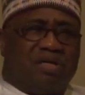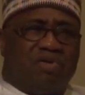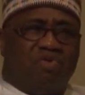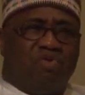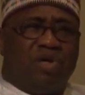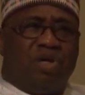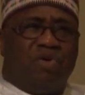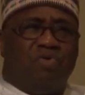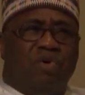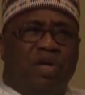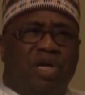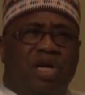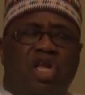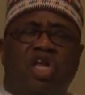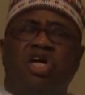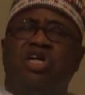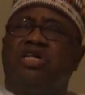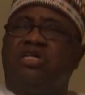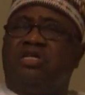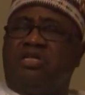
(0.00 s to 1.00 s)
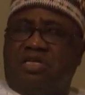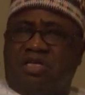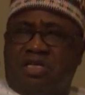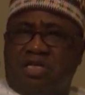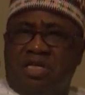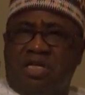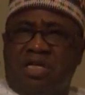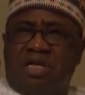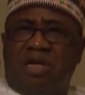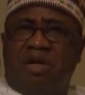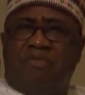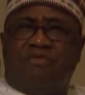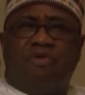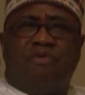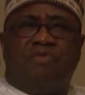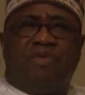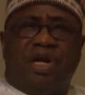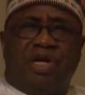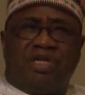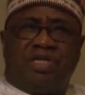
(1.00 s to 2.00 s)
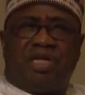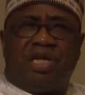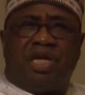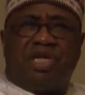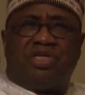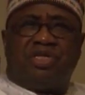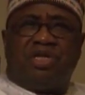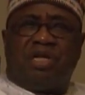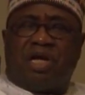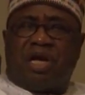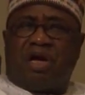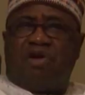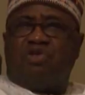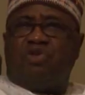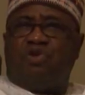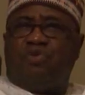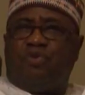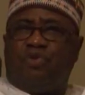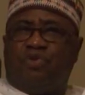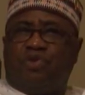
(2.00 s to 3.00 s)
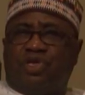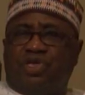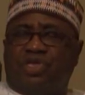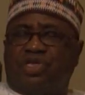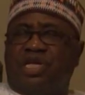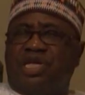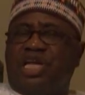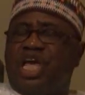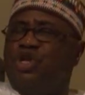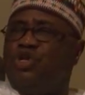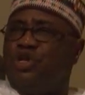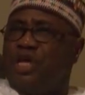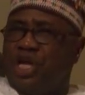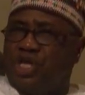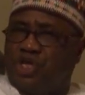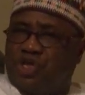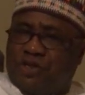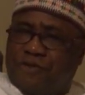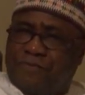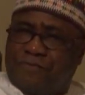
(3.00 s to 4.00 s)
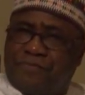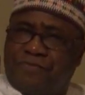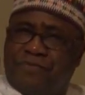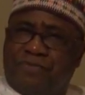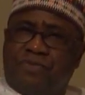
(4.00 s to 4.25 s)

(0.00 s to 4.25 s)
We learned from the International Council for Distant Education.